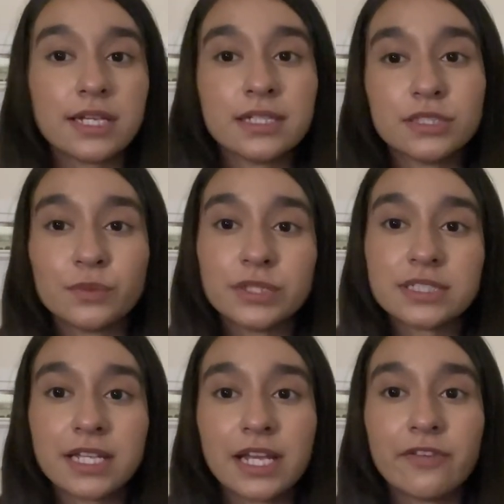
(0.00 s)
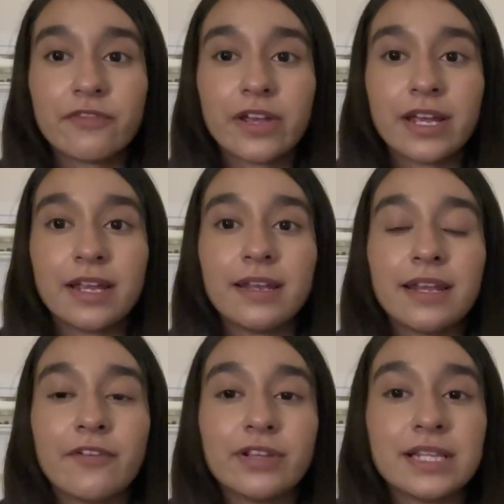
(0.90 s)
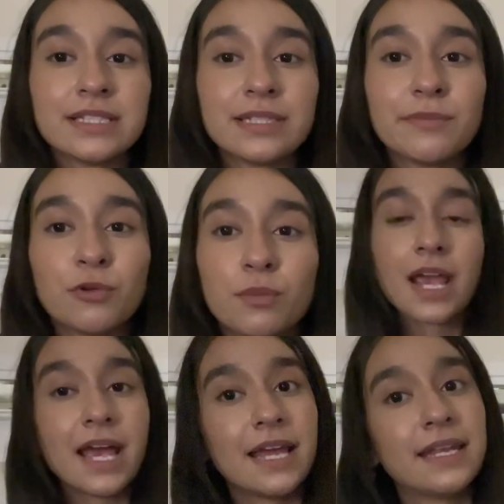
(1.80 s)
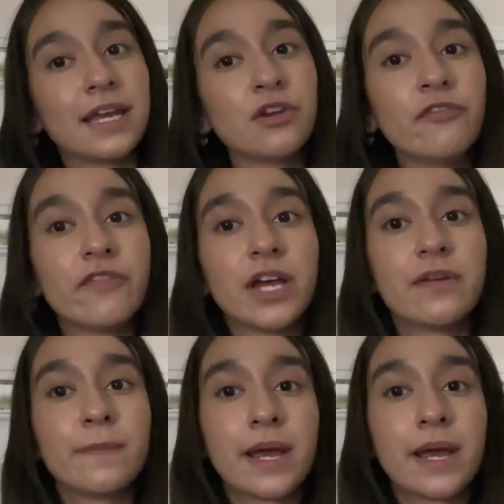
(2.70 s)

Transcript: kids were safe and everything seemed normal at 9:05,